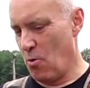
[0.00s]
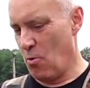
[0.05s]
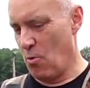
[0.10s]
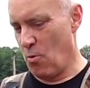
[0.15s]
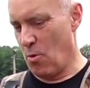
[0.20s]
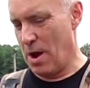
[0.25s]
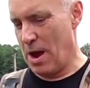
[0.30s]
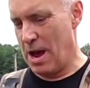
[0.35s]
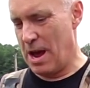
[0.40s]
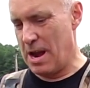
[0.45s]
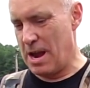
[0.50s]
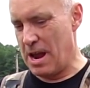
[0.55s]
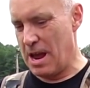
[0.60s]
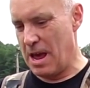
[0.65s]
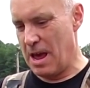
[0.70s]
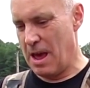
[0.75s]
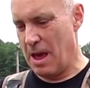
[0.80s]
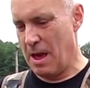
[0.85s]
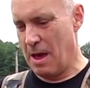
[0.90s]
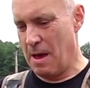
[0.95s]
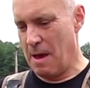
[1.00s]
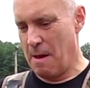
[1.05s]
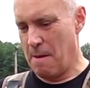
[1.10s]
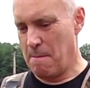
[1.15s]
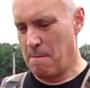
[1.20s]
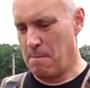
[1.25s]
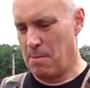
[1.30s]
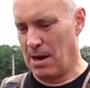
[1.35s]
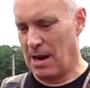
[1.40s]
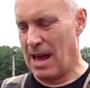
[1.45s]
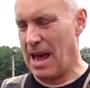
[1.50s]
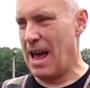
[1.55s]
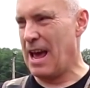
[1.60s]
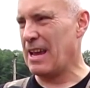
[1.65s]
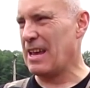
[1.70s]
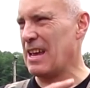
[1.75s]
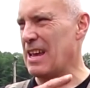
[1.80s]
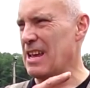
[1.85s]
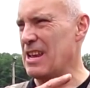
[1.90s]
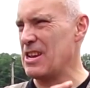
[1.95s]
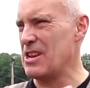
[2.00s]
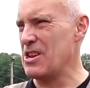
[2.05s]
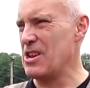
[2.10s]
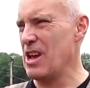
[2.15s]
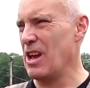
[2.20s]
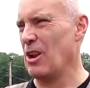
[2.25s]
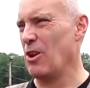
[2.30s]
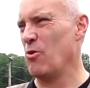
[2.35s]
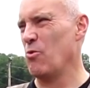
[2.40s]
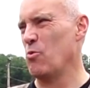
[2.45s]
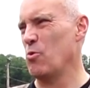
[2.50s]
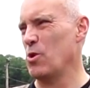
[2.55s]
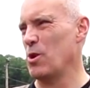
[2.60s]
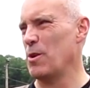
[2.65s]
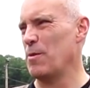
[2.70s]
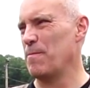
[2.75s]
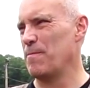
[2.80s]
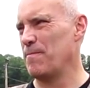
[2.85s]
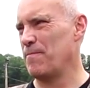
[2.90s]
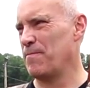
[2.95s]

red. Black and yellow wood.